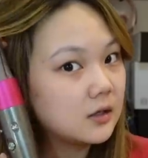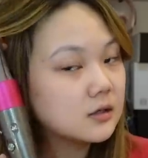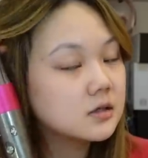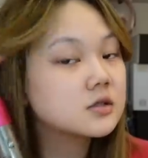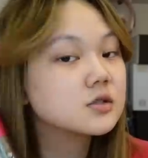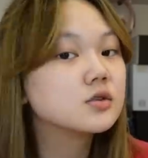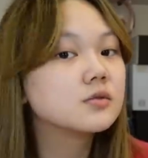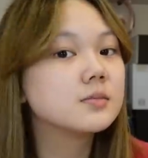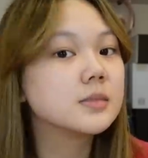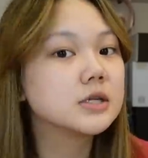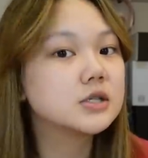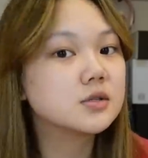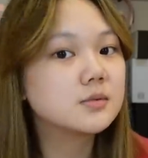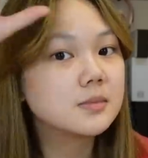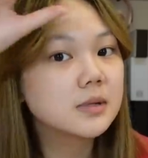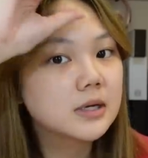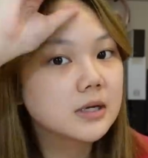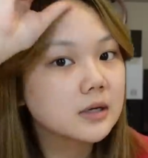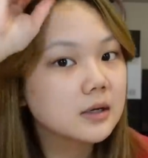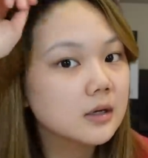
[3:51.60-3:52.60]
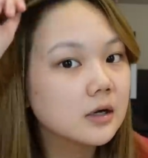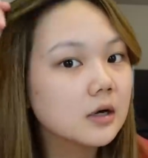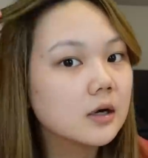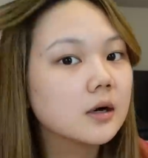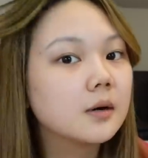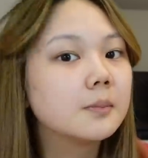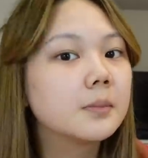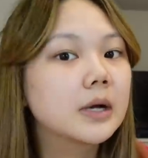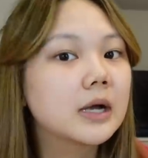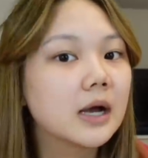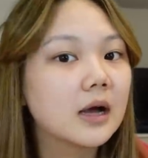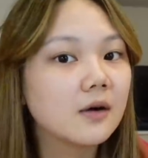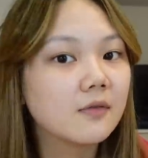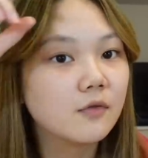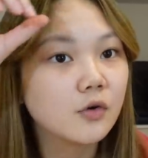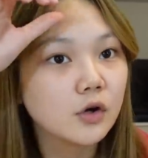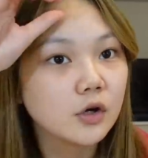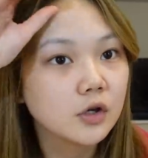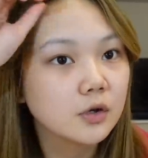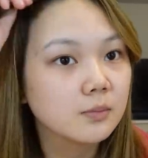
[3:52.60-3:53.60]
So, medyo
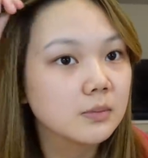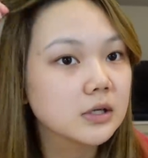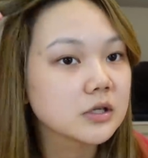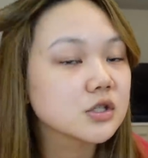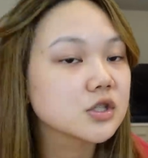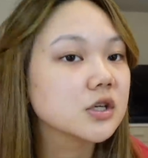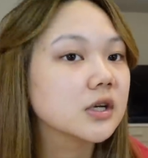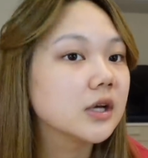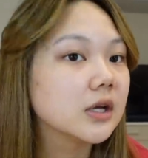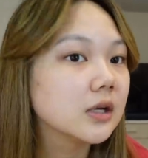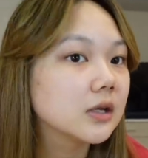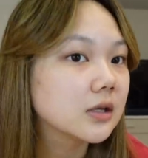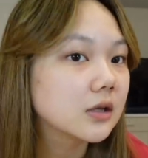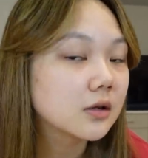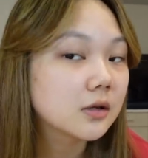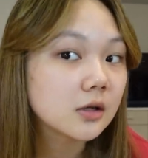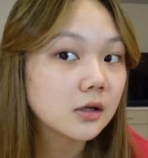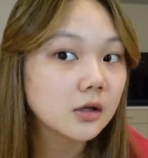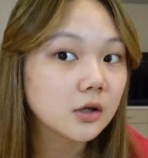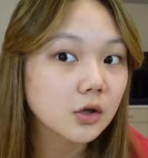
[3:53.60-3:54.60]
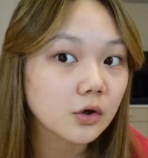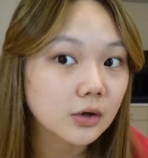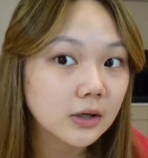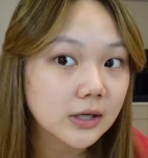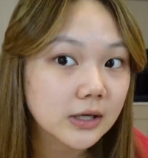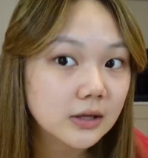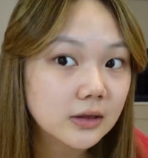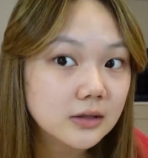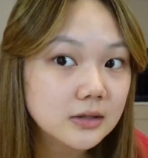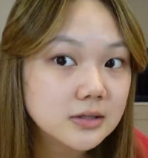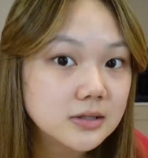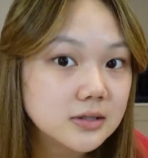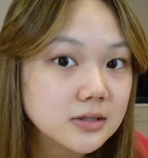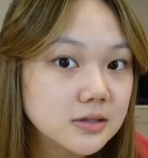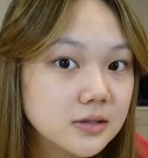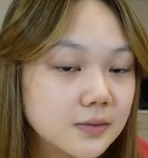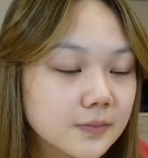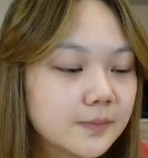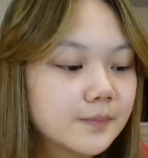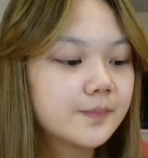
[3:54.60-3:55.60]
magkaka-volume lang siya and it'll look like
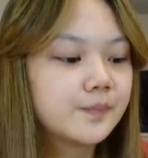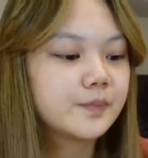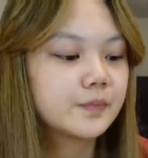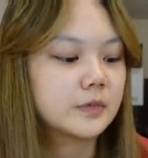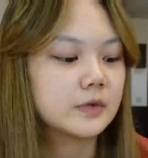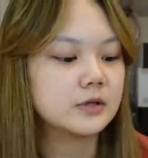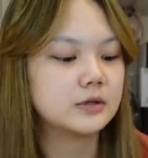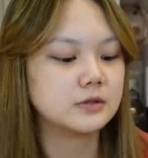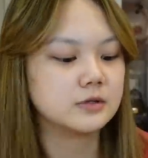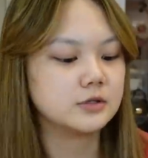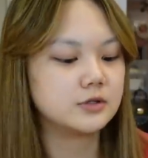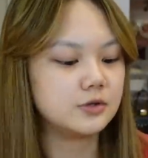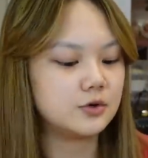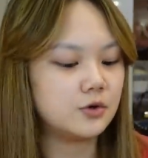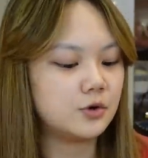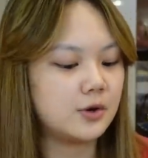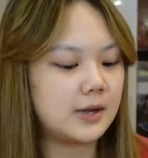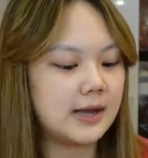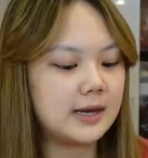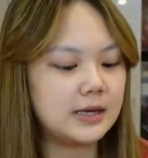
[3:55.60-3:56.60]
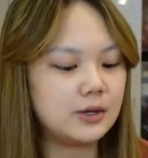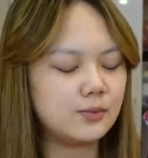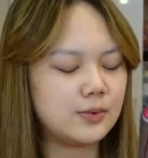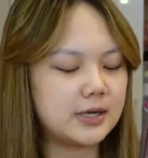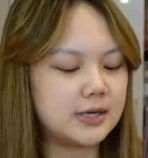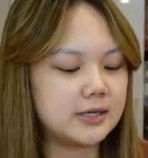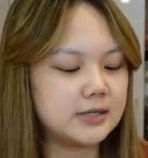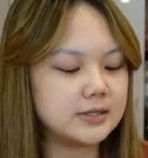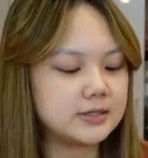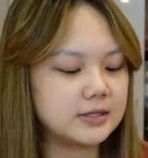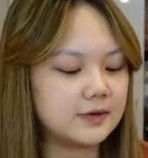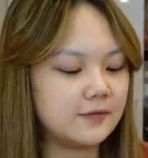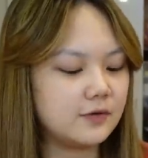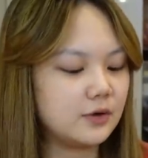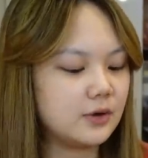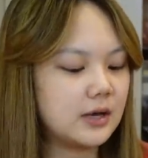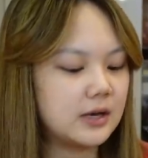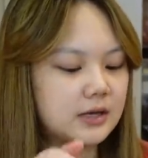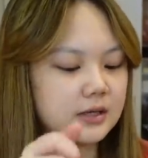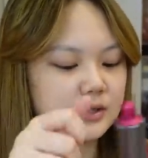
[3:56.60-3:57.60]
this. So, anyways, if
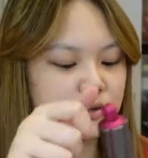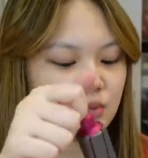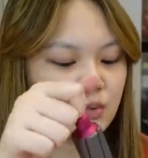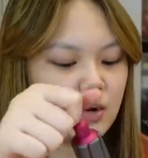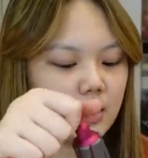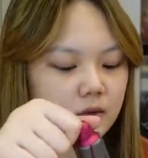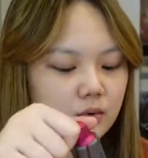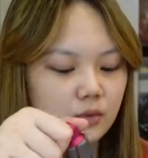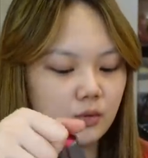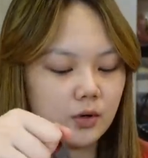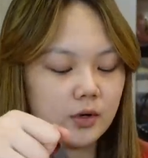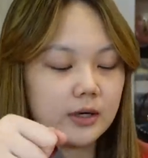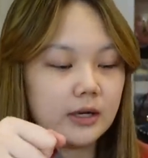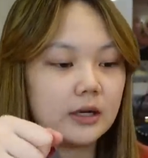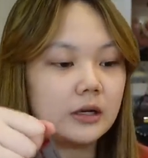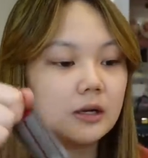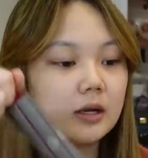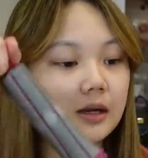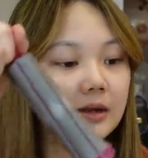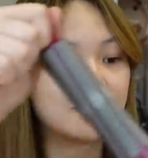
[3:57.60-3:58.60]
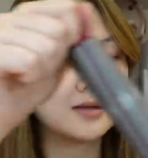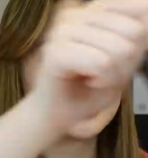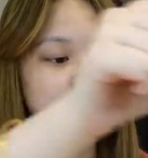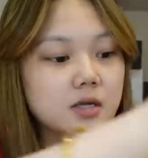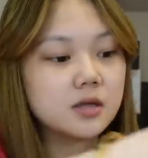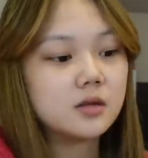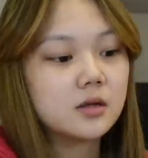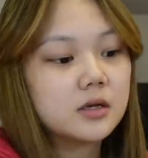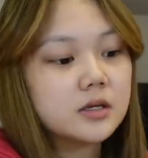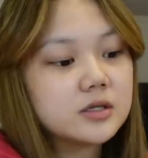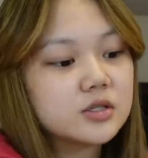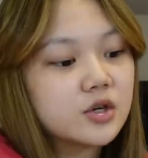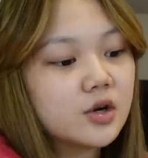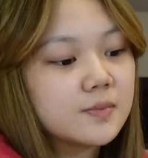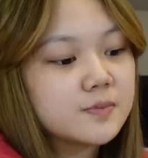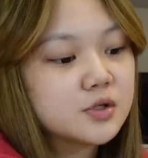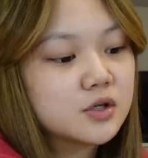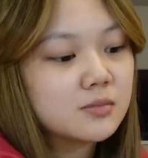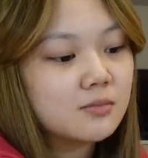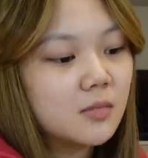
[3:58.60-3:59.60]
you guys want one, I'll link this in the
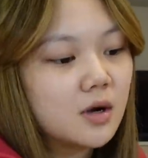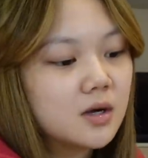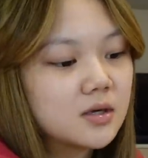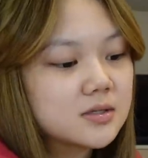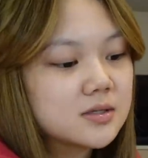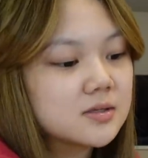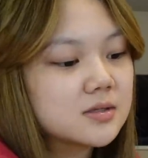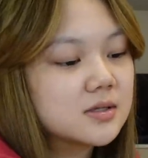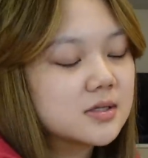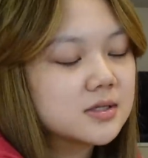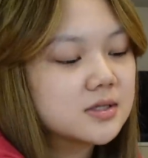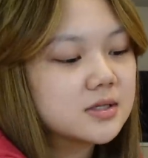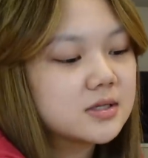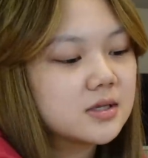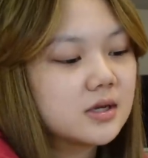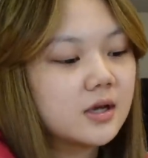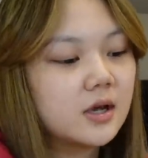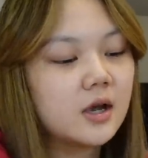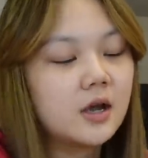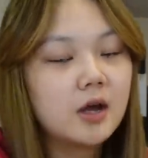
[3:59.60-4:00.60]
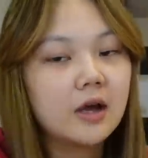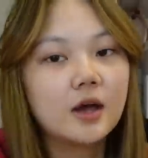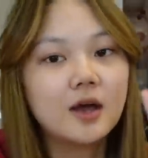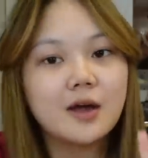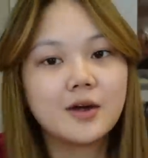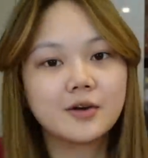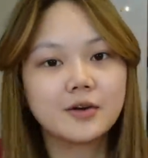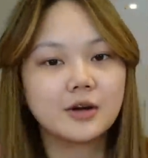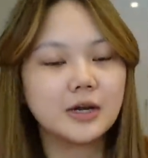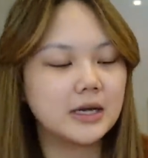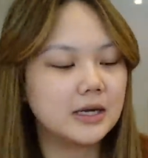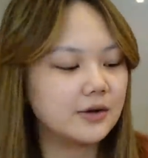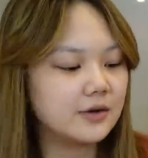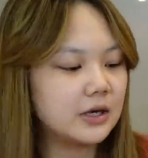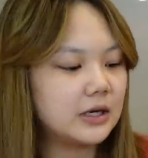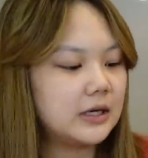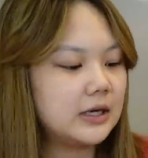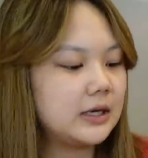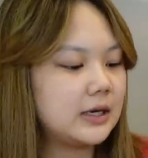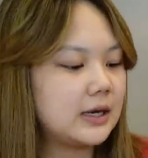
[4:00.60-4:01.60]
description box. This is really, really